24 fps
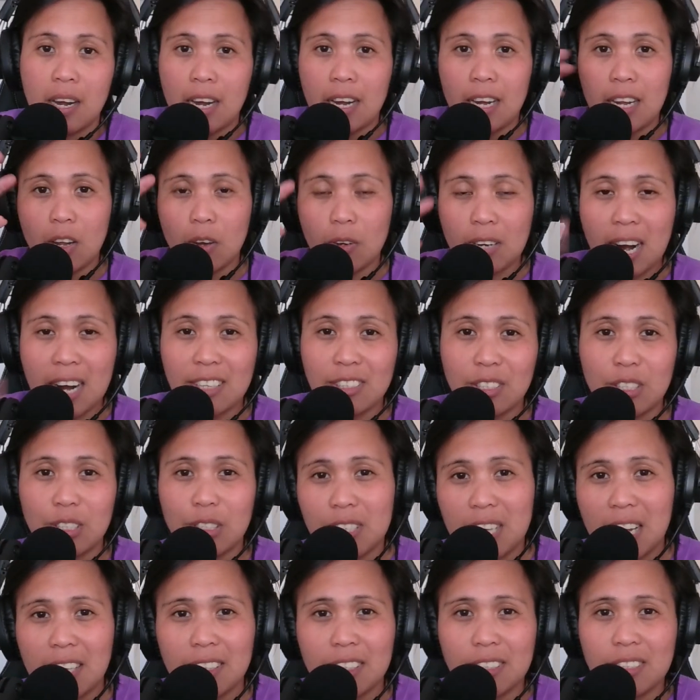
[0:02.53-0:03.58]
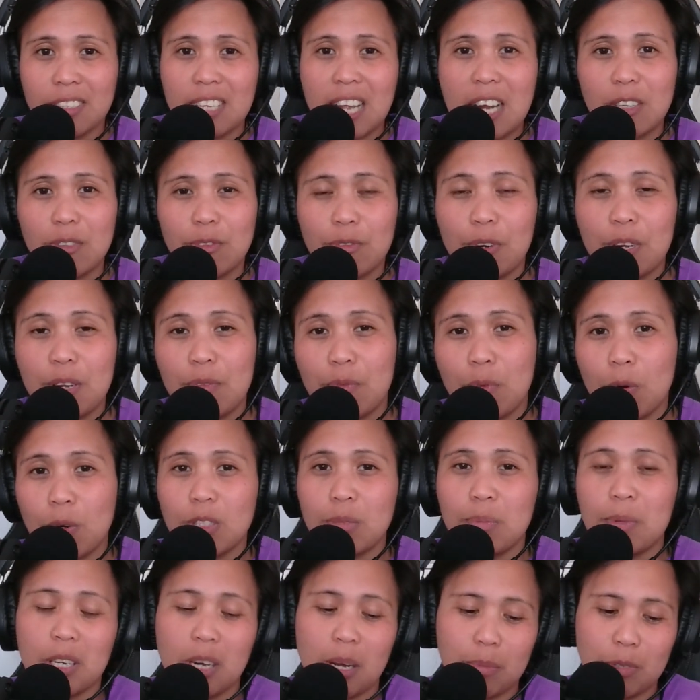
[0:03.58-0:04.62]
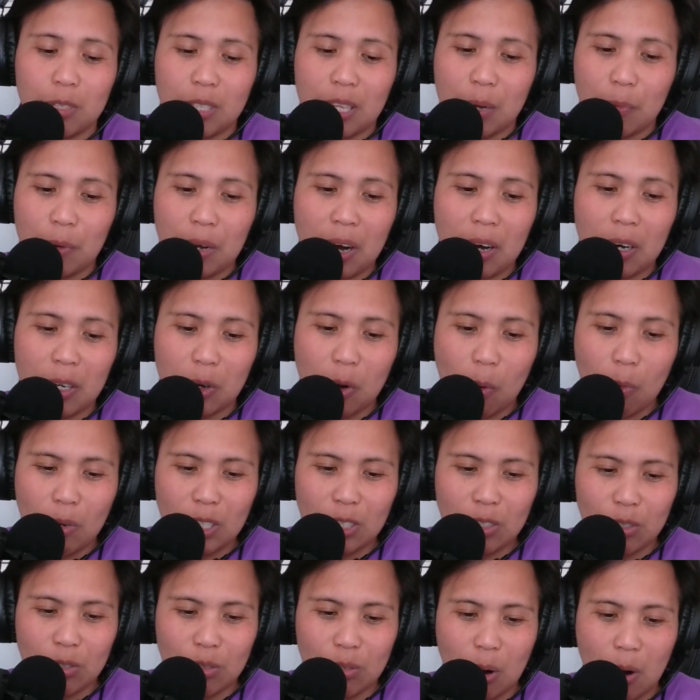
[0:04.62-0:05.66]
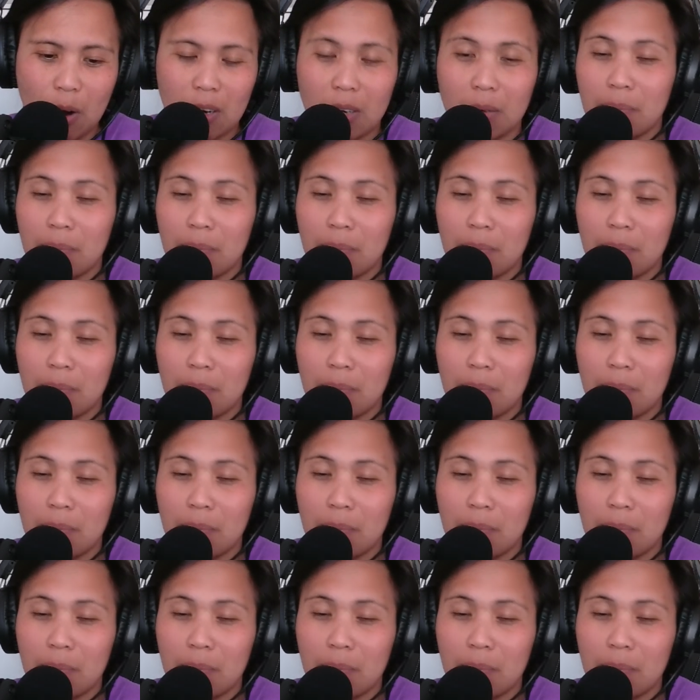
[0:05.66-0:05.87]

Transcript: Hello guys, good day. This is Anna of Reinforcement Club. Today we are going to talk